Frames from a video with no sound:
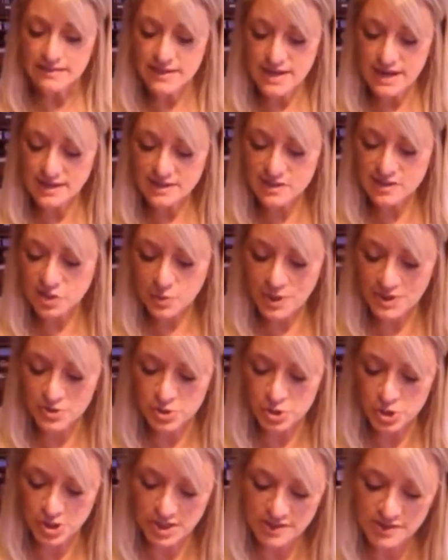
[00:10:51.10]
The next
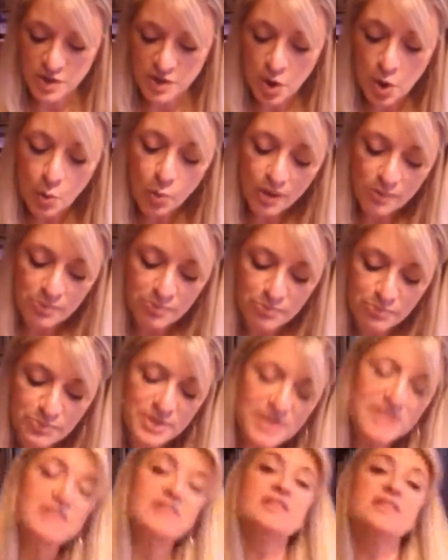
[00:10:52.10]
question is, what
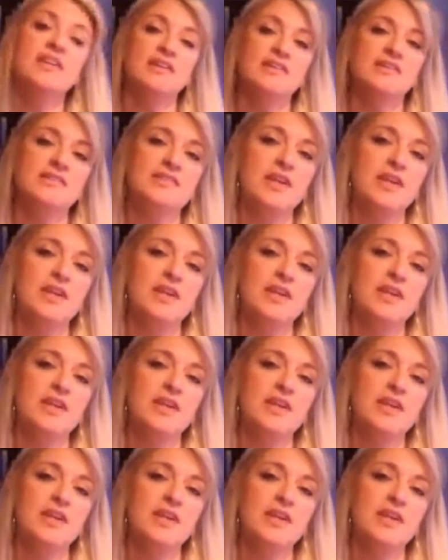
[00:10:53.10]
business,